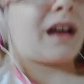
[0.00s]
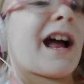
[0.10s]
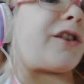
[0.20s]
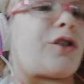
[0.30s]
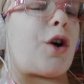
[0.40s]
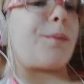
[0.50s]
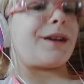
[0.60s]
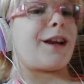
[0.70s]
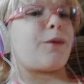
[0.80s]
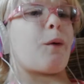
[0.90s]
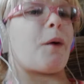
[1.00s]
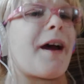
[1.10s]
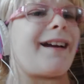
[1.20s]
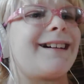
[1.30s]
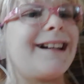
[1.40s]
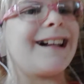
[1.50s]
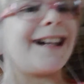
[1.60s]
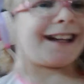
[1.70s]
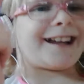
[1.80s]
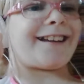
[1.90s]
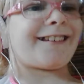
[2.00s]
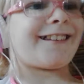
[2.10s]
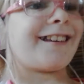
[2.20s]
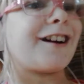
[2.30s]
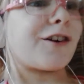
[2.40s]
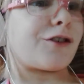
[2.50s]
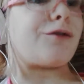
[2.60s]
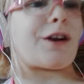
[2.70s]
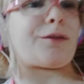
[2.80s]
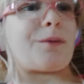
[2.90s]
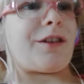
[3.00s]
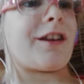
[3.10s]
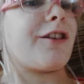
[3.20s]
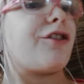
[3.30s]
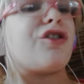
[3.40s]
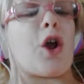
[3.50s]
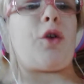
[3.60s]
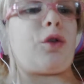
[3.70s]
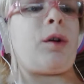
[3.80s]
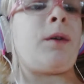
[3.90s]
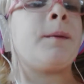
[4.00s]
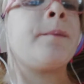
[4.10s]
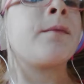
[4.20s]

I don't know, but either way, it's Christmas so soon.